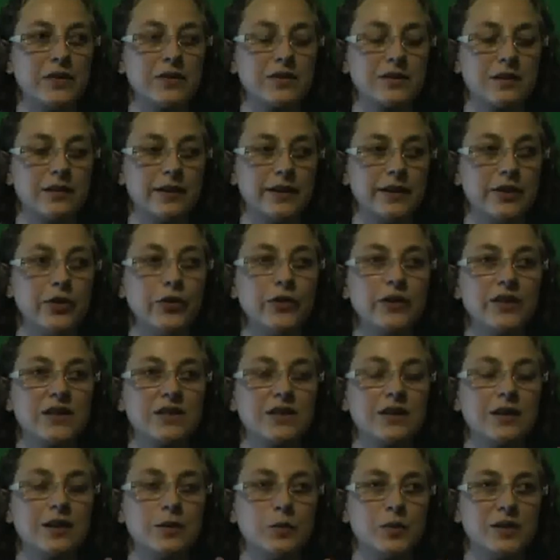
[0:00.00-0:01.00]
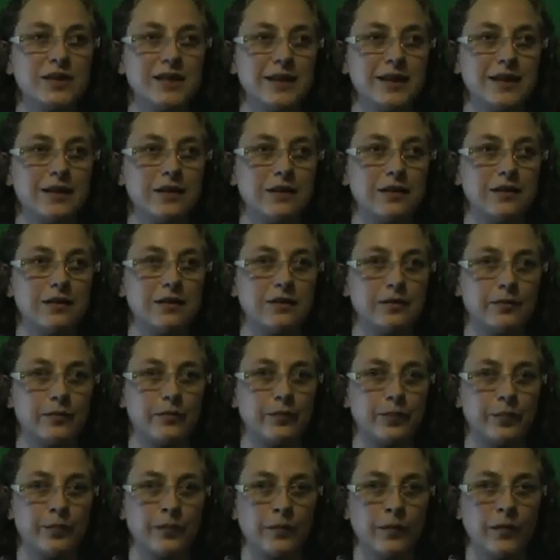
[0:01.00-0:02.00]
because I knew that I was ill.
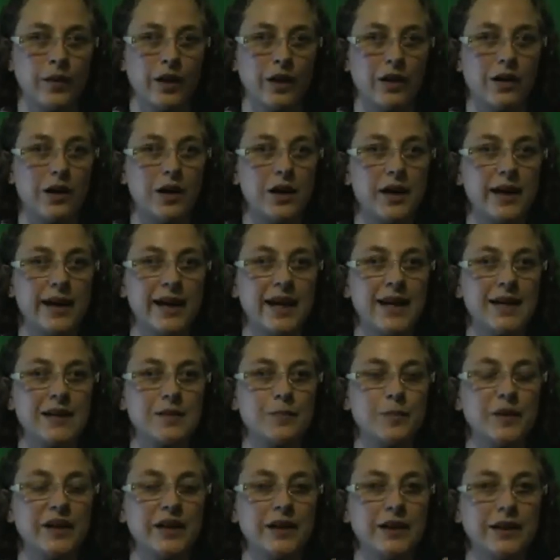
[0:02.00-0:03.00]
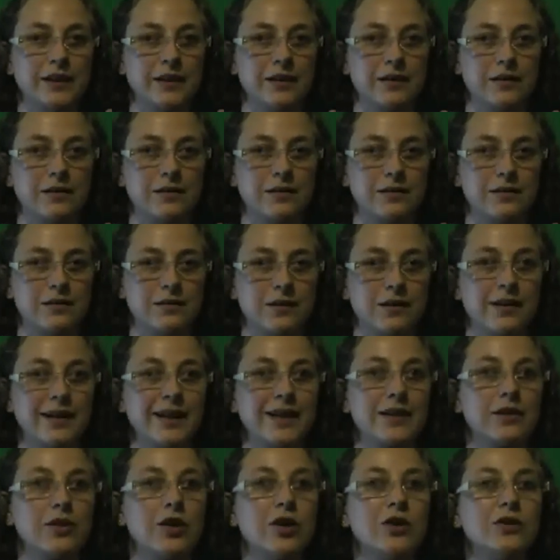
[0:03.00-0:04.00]
I had been
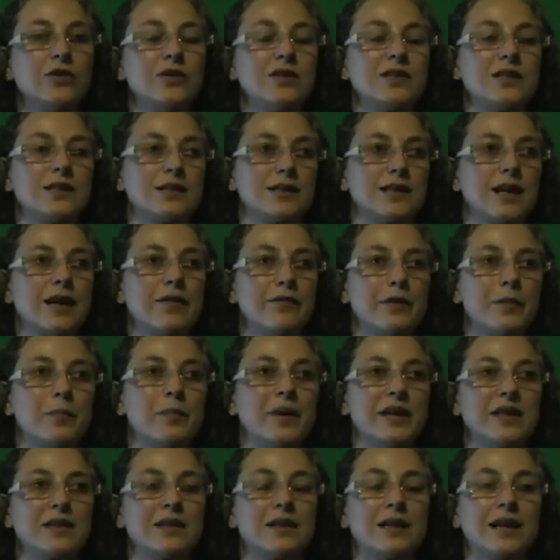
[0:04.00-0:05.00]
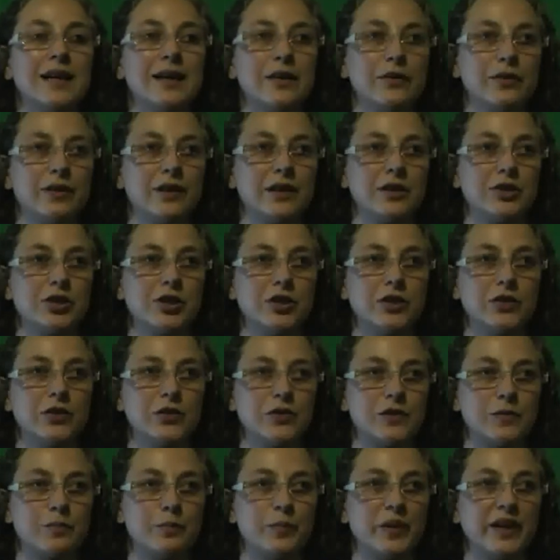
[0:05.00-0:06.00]
diagnosed as having mental health
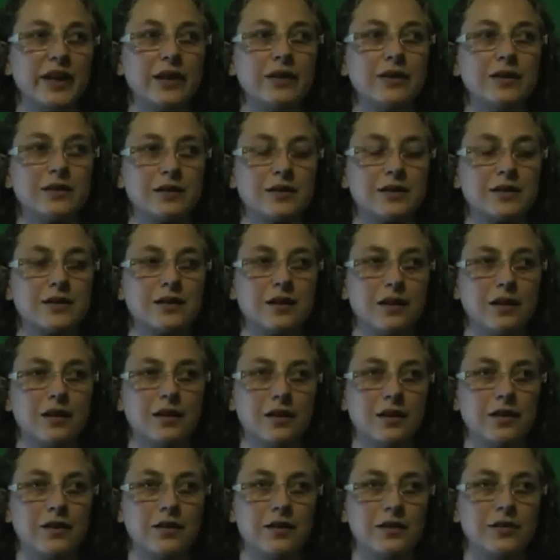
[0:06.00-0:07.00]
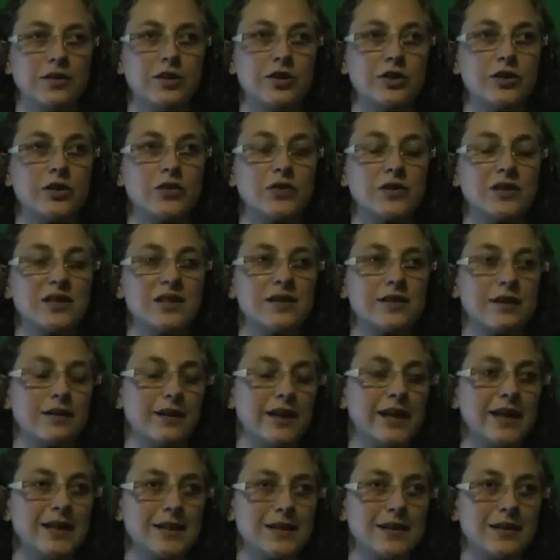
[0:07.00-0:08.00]
issues because the doctors
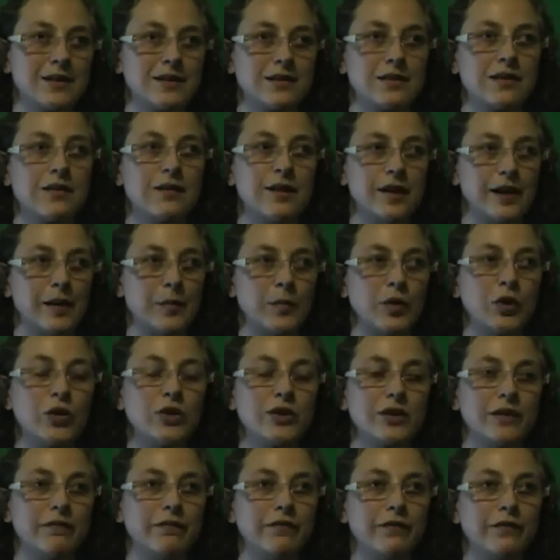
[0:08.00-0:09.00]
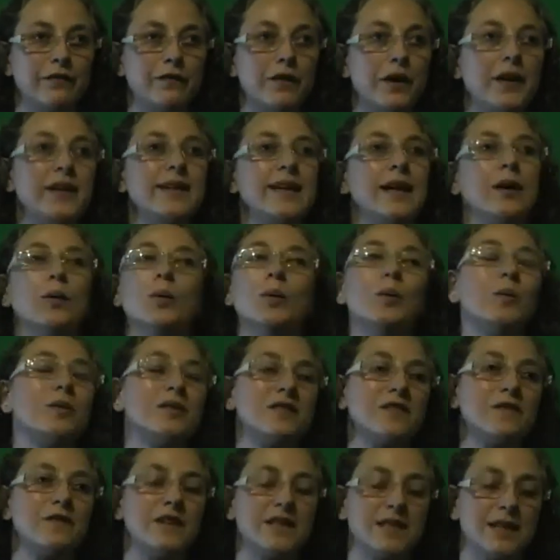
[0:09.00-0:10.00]
I had at the time couldn't find out what
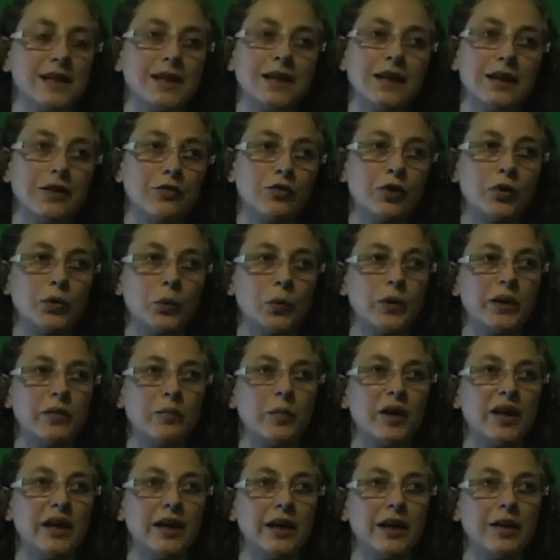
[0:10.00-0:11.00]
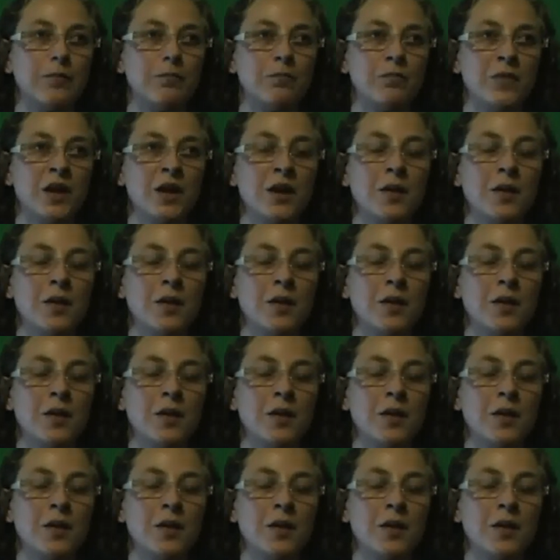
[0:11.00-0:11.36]
was physically wrong with me,